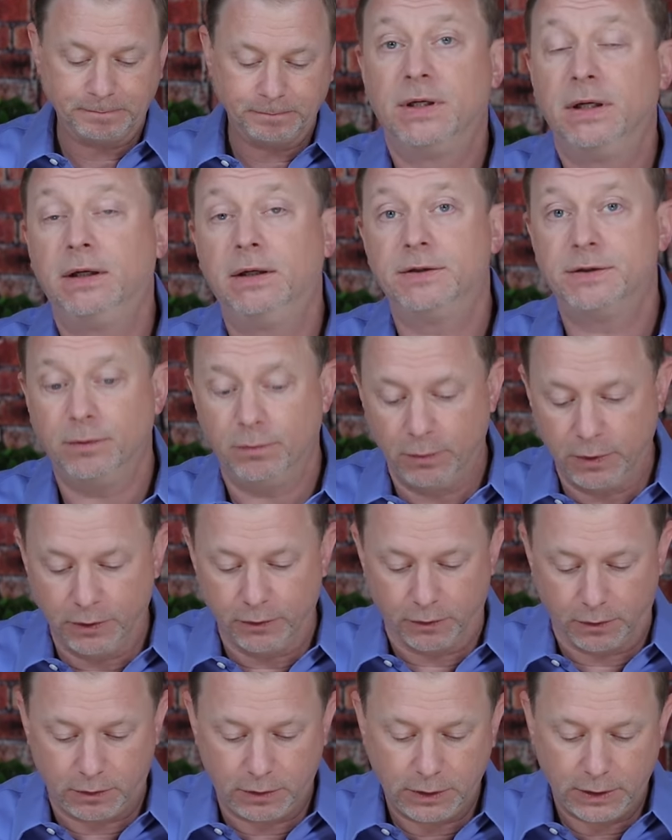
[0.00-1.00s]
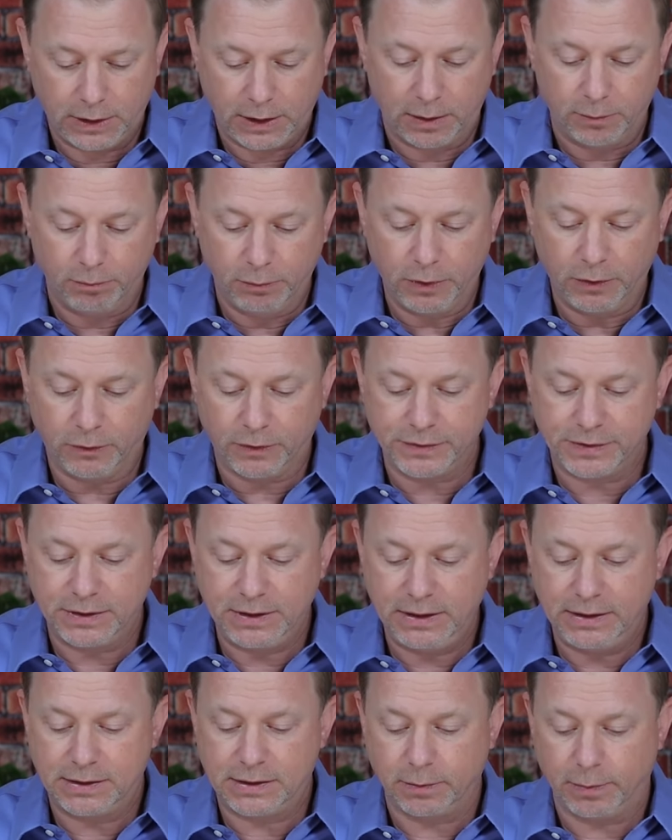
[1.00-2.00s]
Zinc is a mineral, and minerals
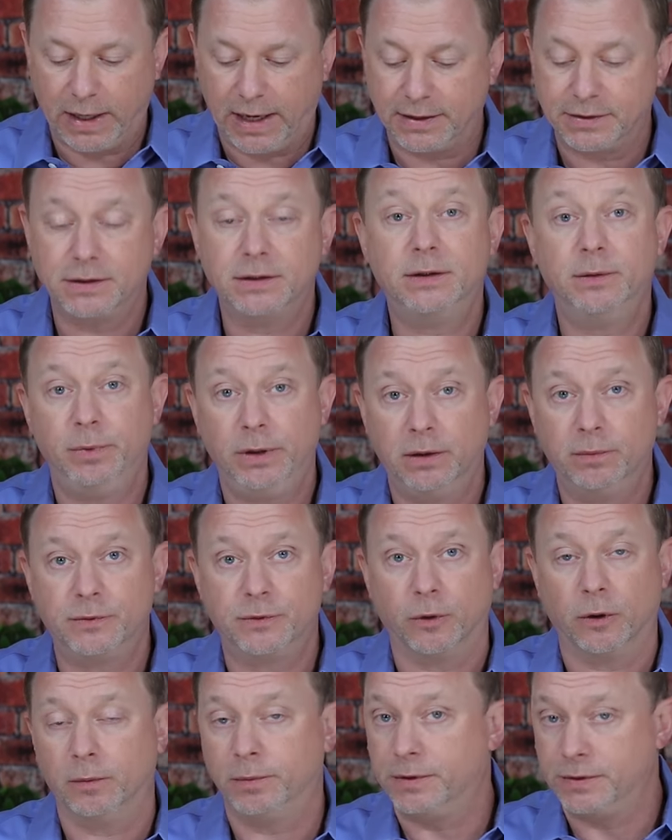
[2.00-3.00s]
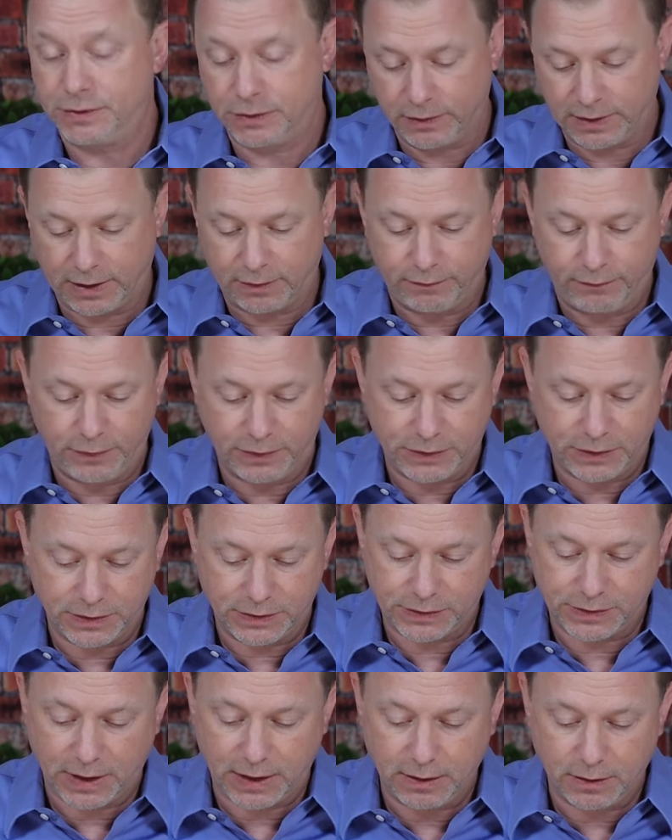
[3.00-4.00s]
need some acid to be absorbed, and so that
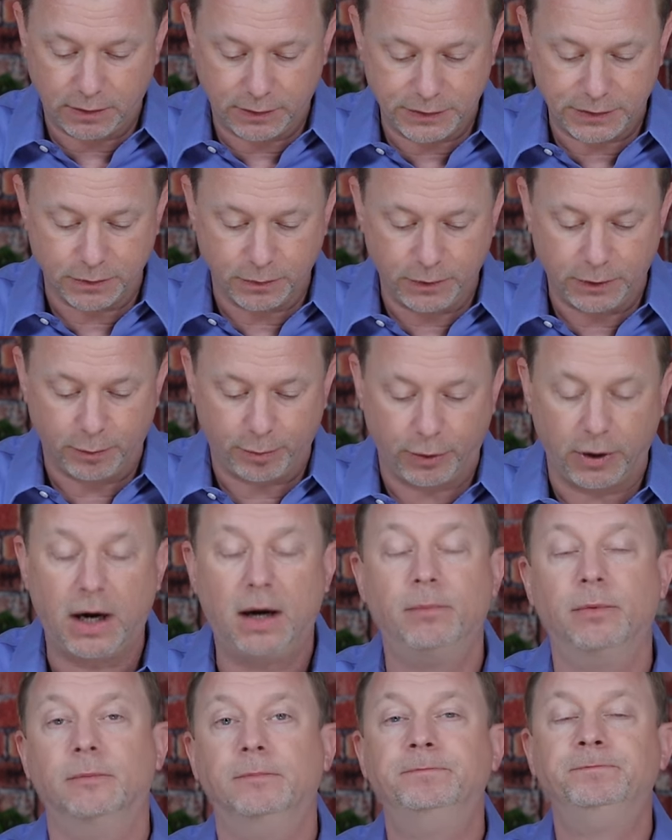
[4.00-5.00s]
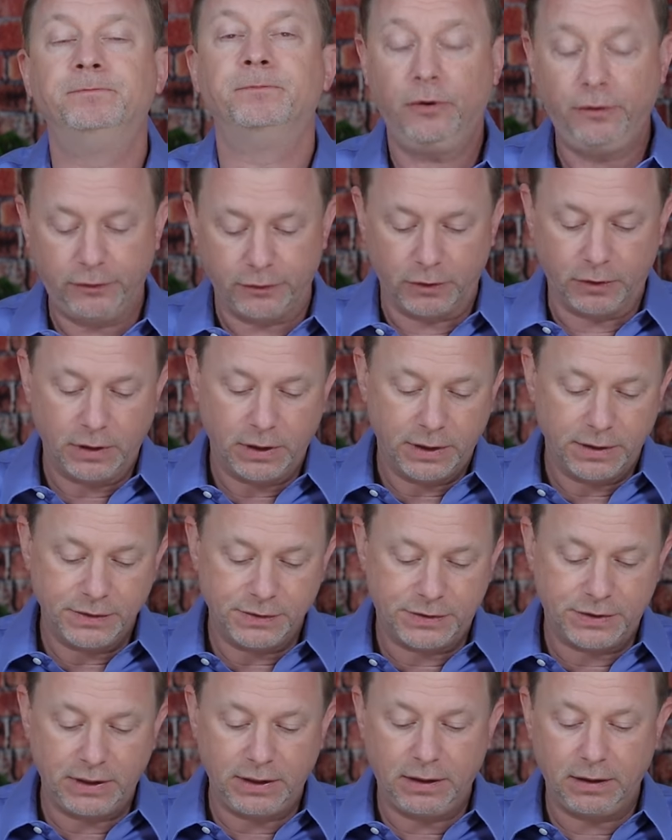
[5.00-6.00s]
vicious cycle is a real problem. Further,
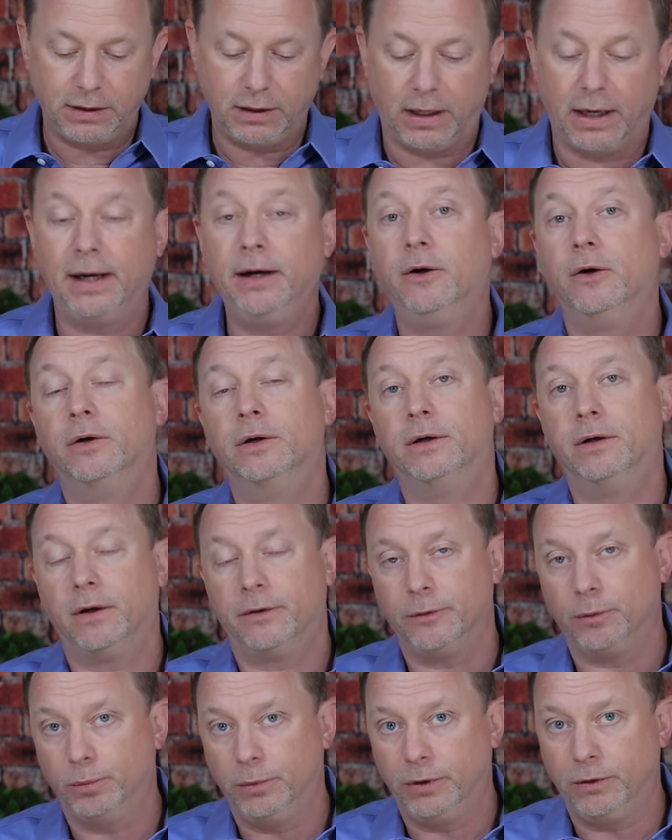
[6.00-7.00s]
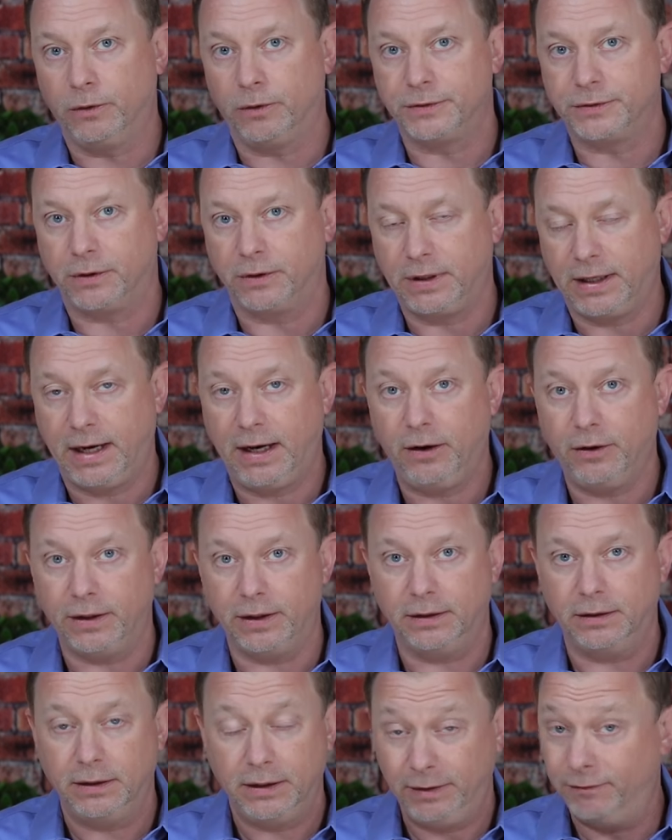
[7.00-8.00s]
zinc and iron and other minerals are
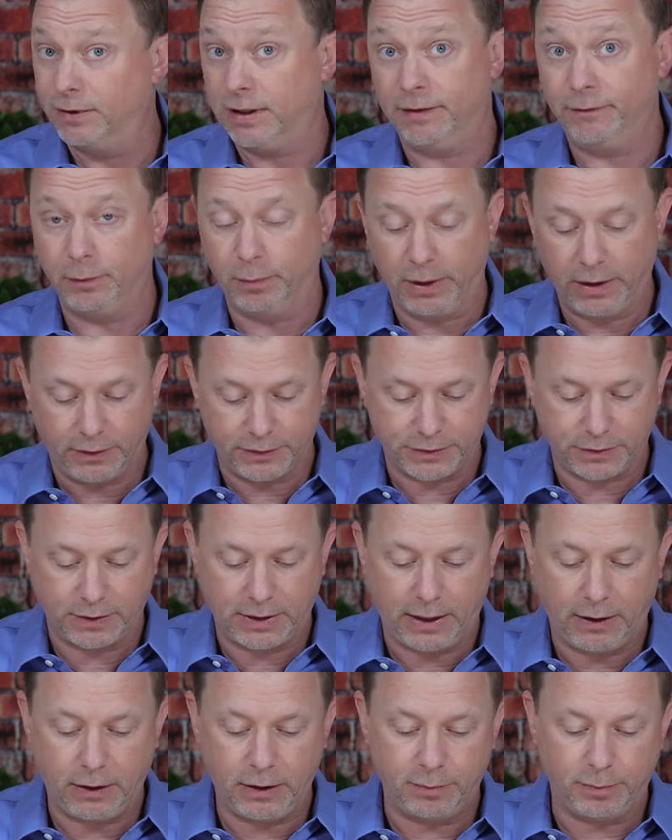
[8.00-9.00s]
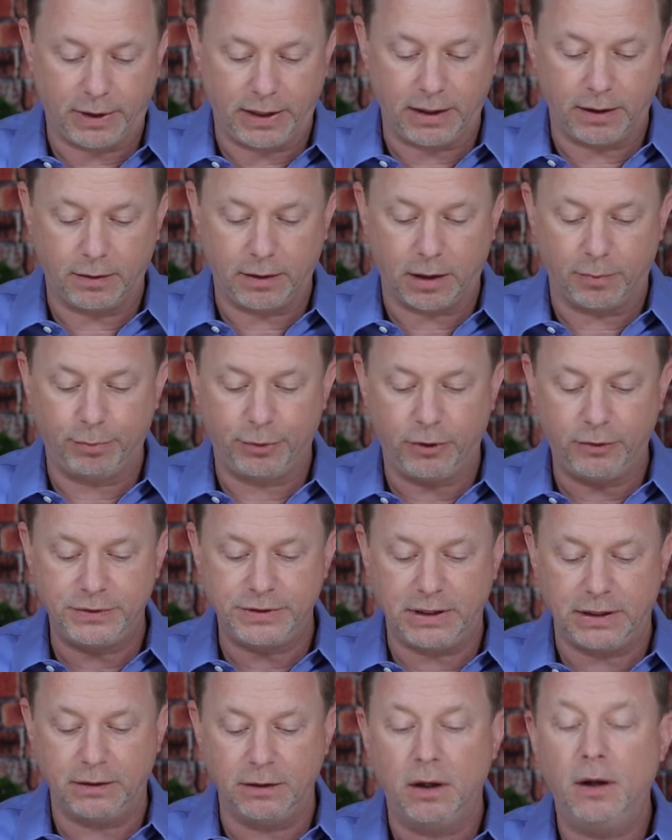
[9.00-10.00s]
carried, even heavy metals are carried by a, a
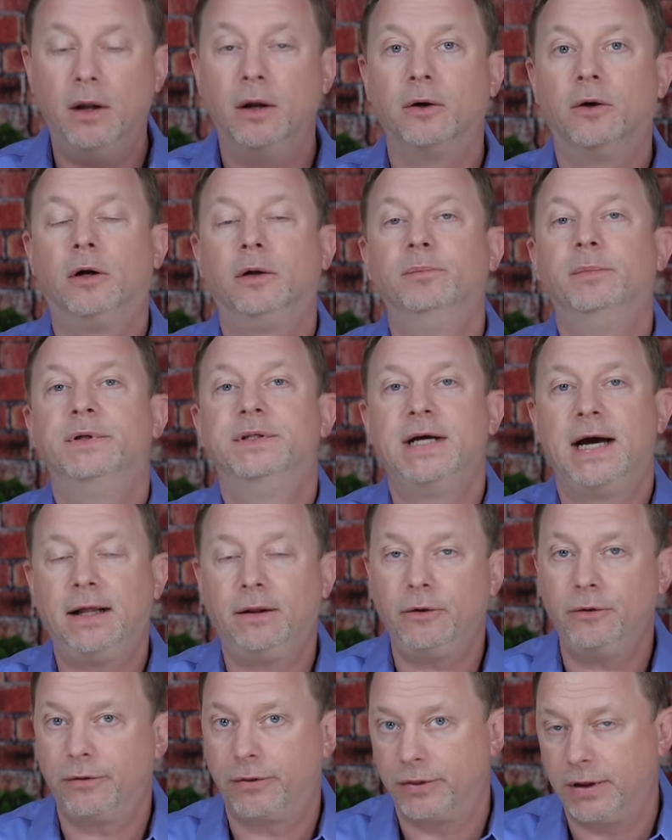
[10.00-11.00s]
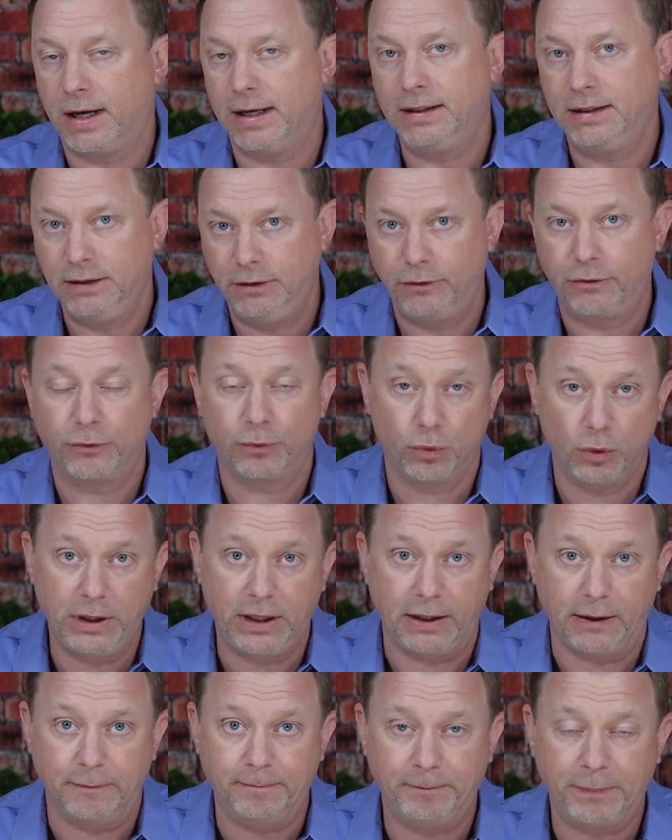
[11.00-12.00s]
protein called metallothionein
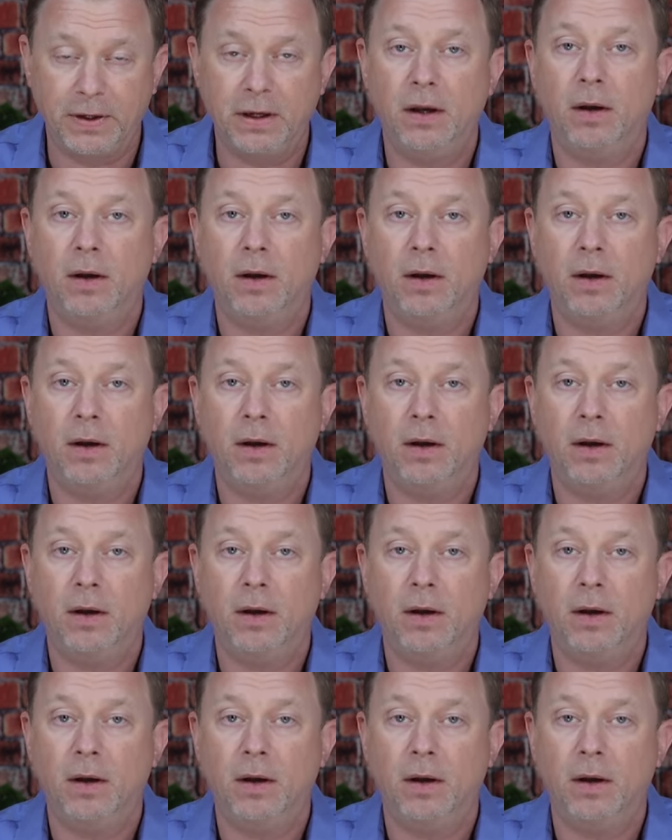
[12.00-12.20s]
three.